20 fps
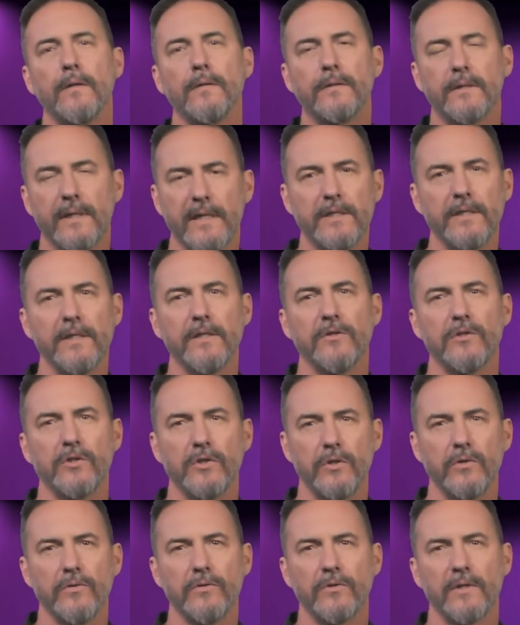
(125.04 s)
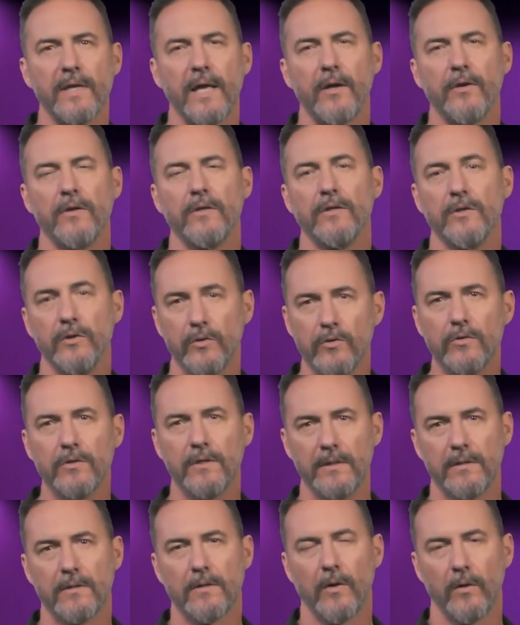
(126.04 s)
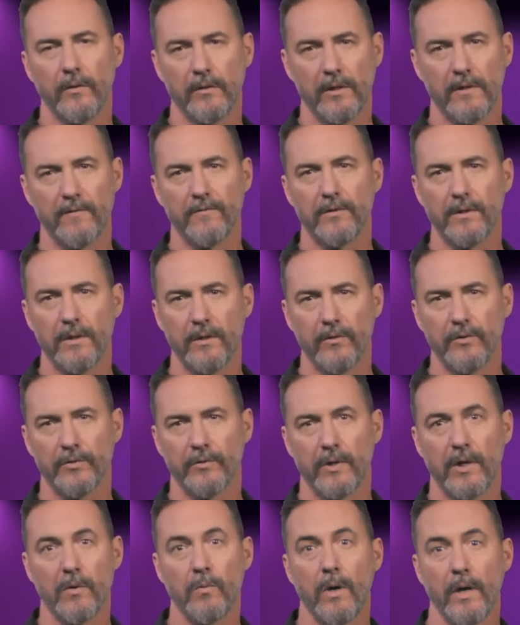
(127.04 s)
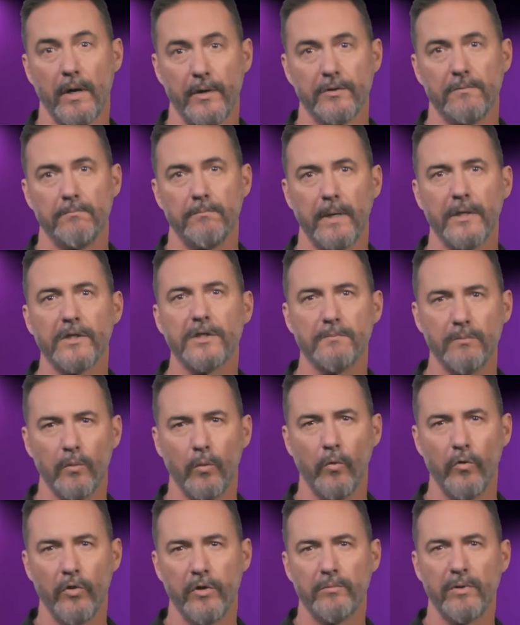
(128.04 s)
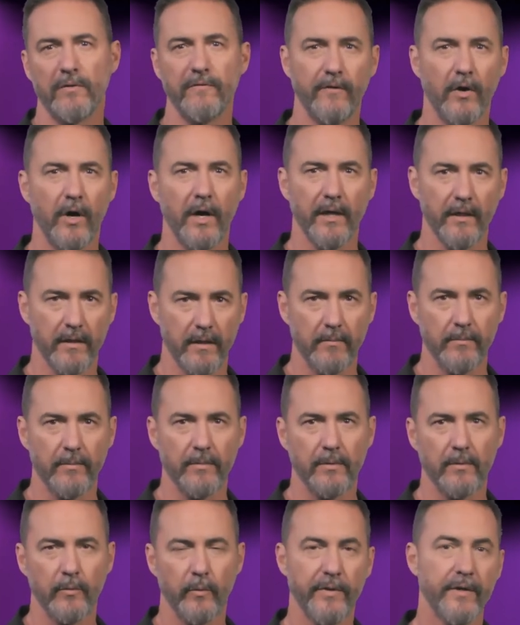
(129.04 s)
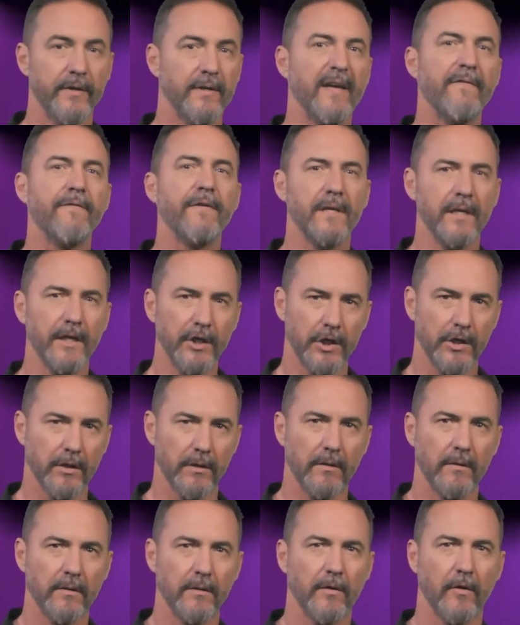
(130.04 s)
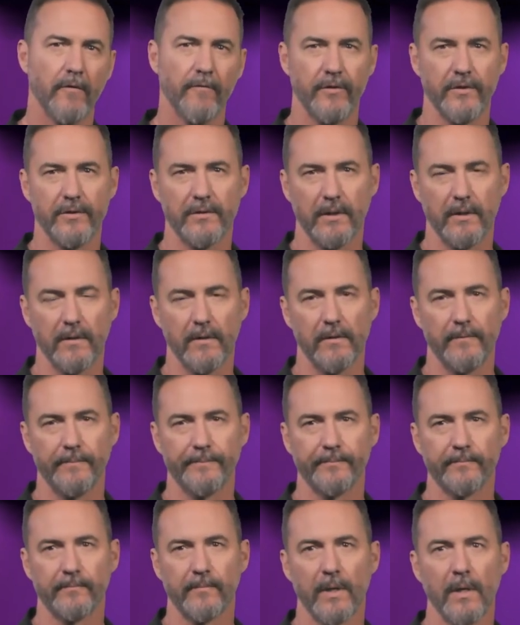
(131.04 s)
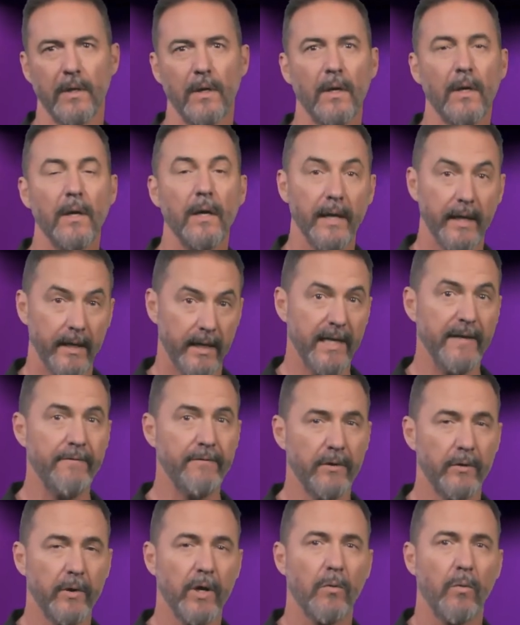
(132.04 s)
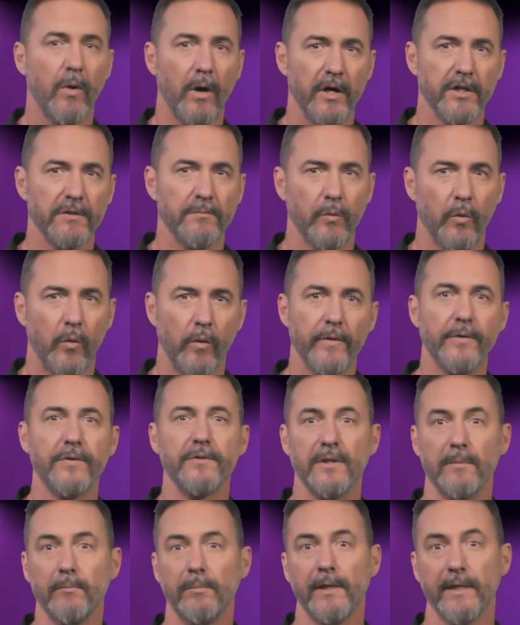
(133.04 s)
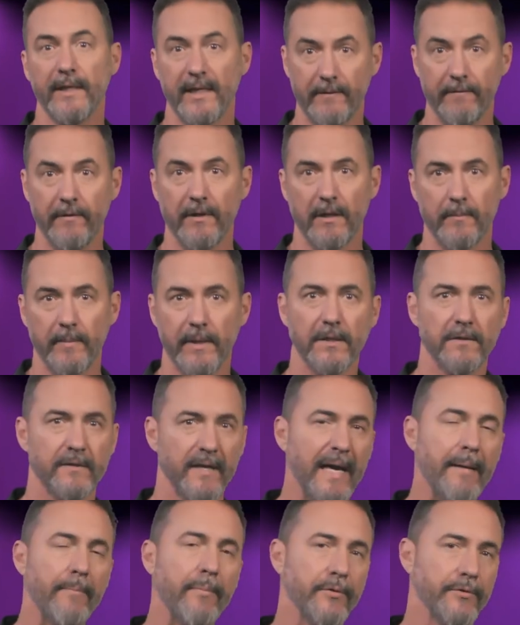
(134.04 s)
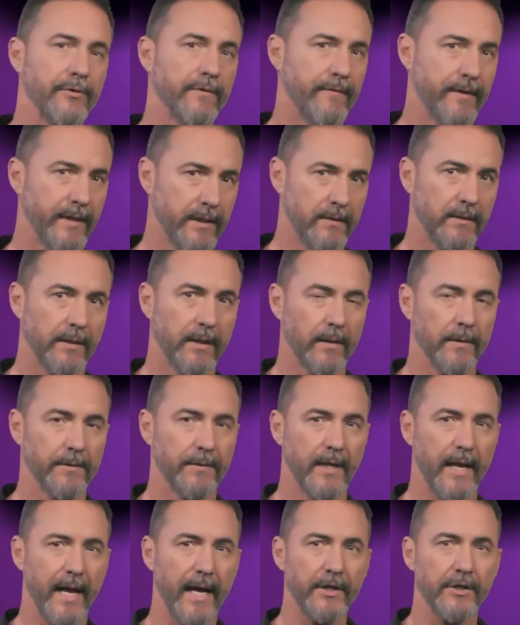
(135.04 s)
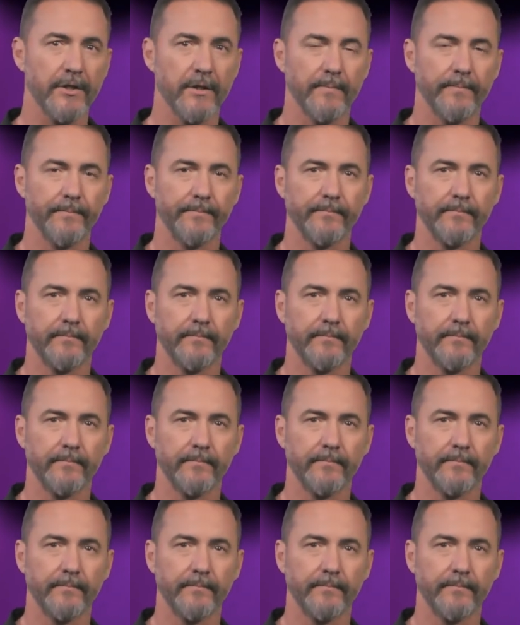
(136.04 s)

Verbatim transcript: Teaching students how to use these cognitive skills requires much more than providing them with a definition of the skill. It even requires more than simply giving them examples of these skills in action.